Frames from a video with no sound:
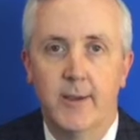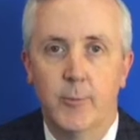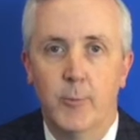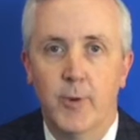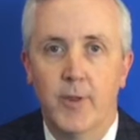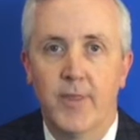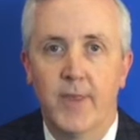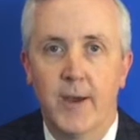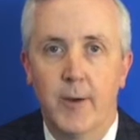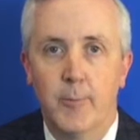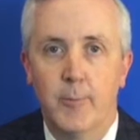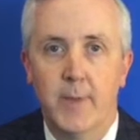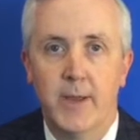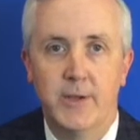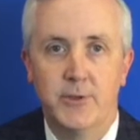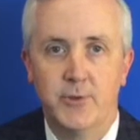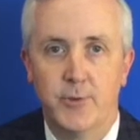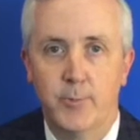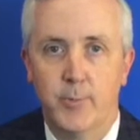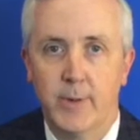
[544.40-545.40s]
without
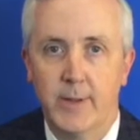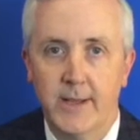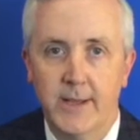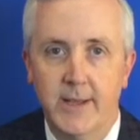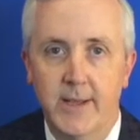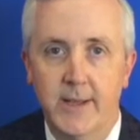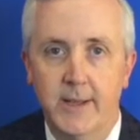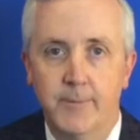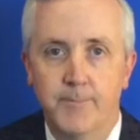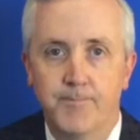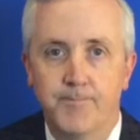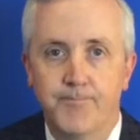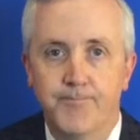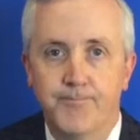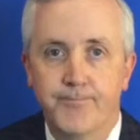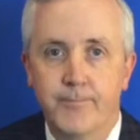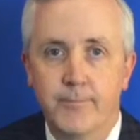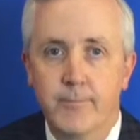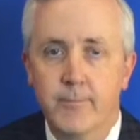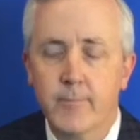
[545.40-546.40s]
major bleeding.
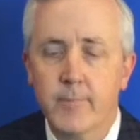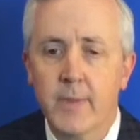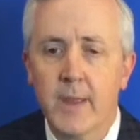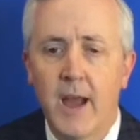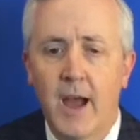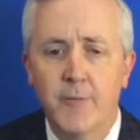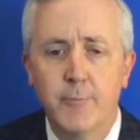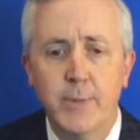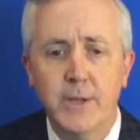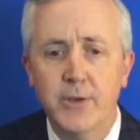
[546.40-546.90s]
I've